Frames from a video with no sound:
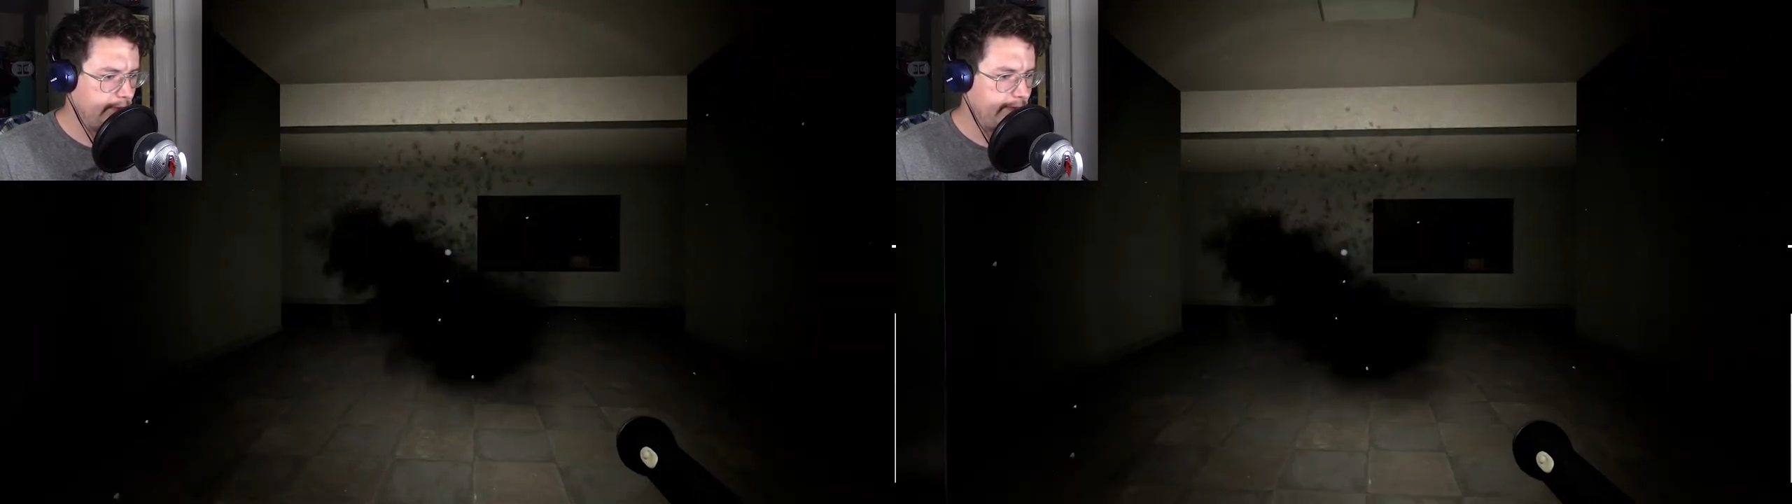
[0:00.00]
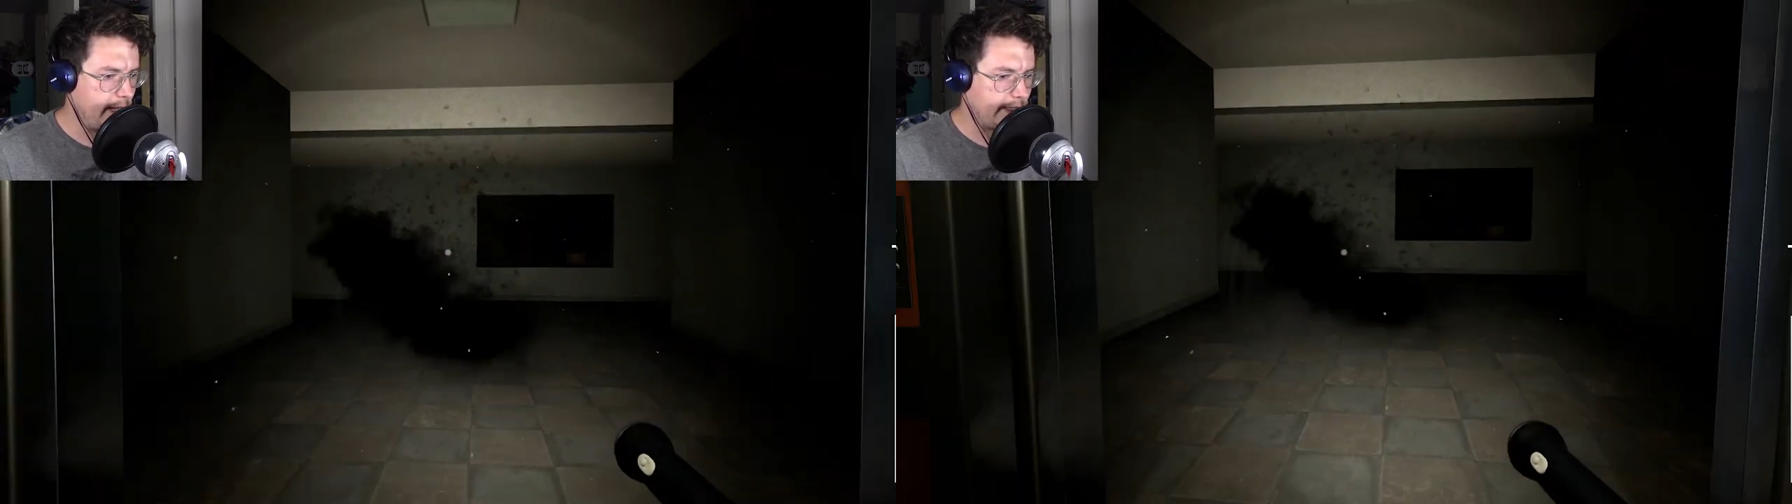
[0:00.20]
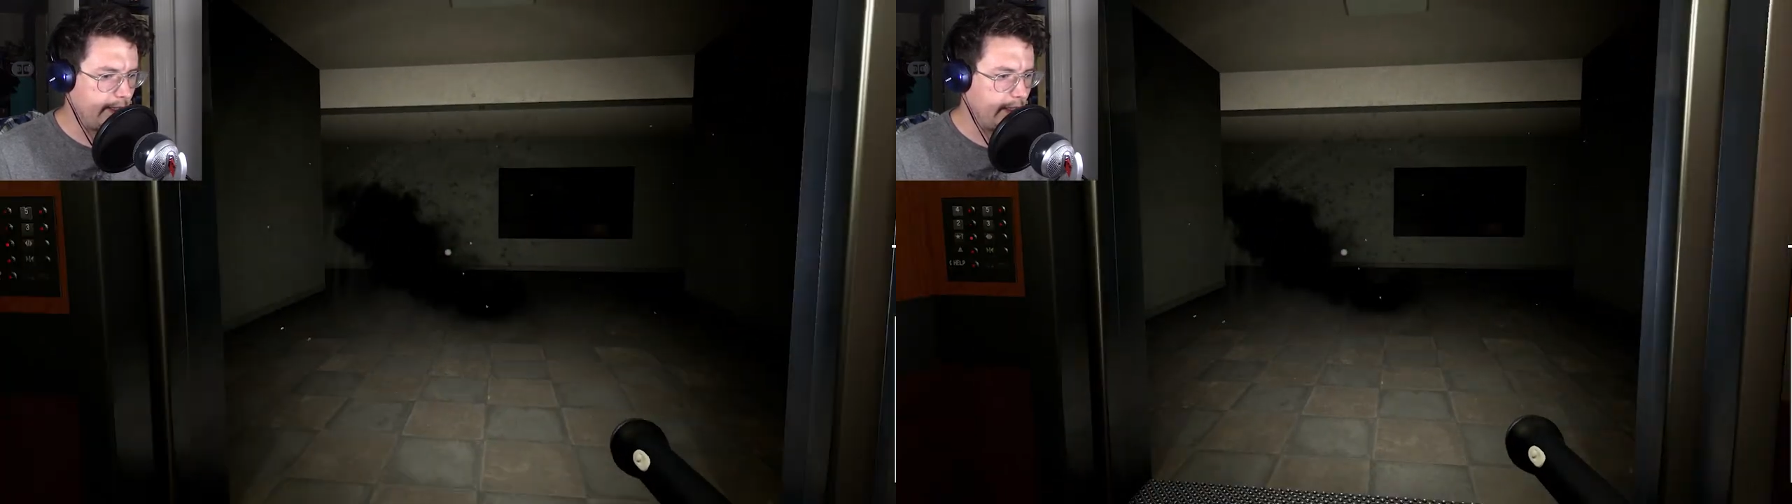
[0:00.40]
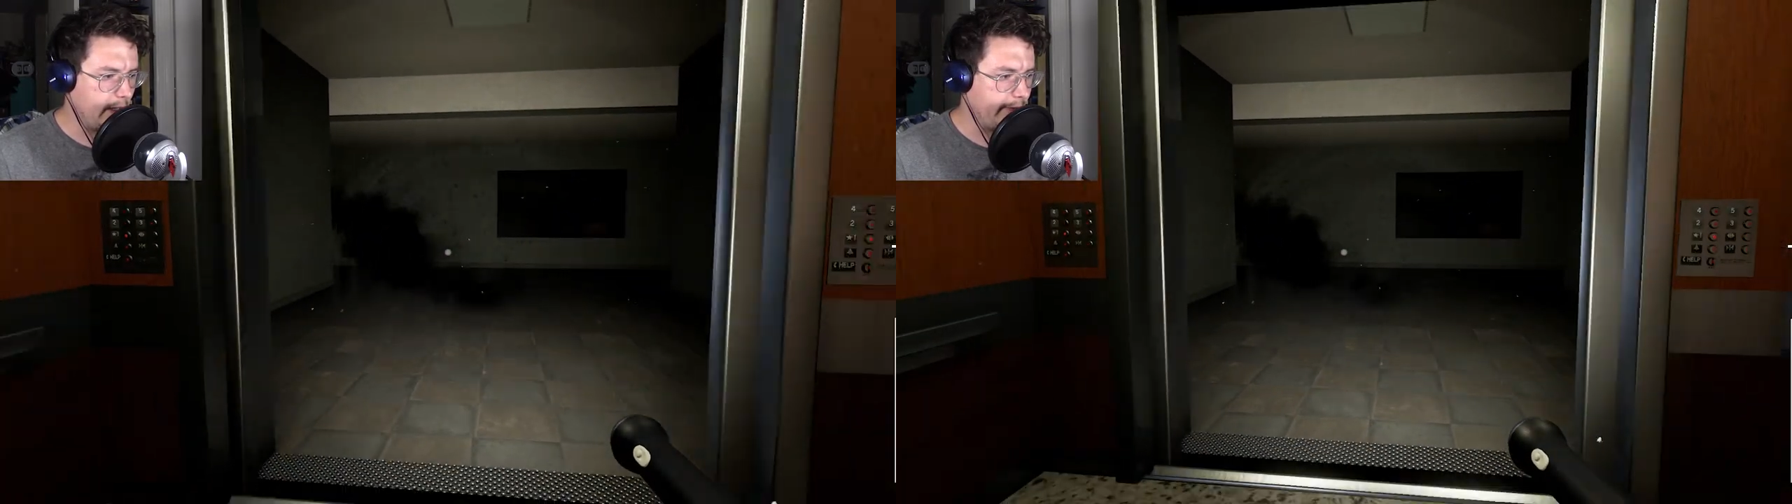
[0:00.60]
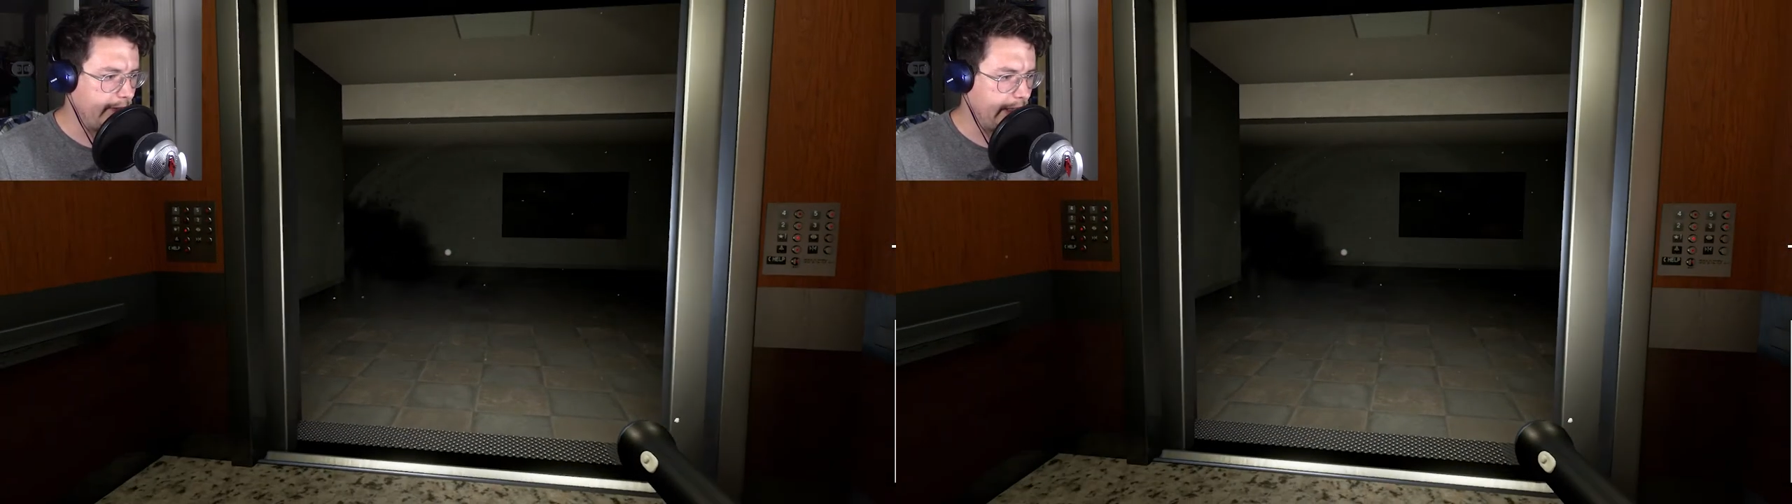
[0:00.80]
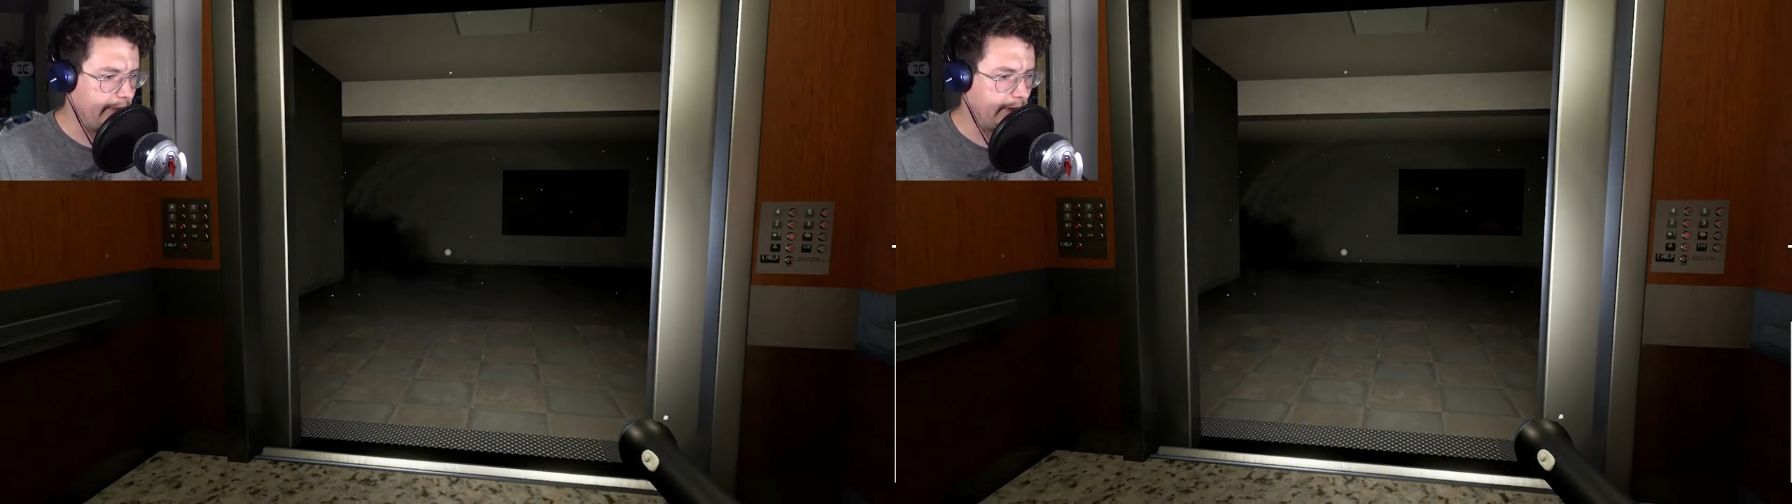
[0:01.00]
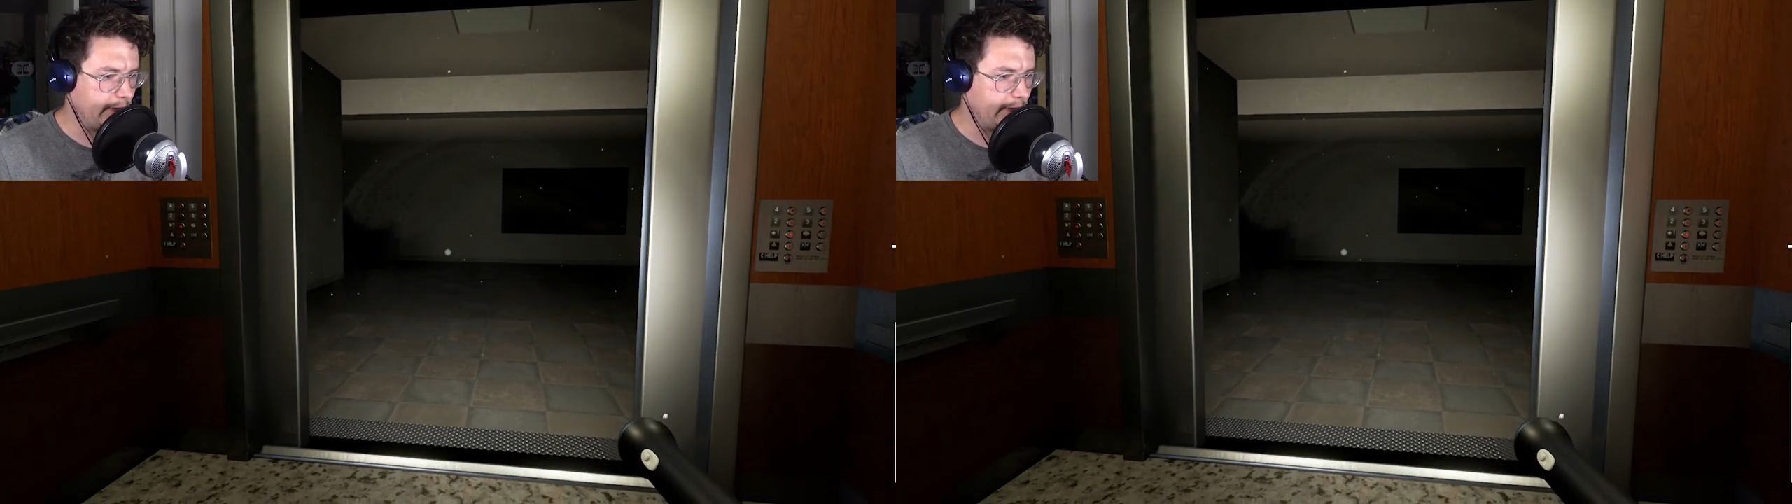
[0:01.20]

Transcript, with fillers: Fuck off, I have a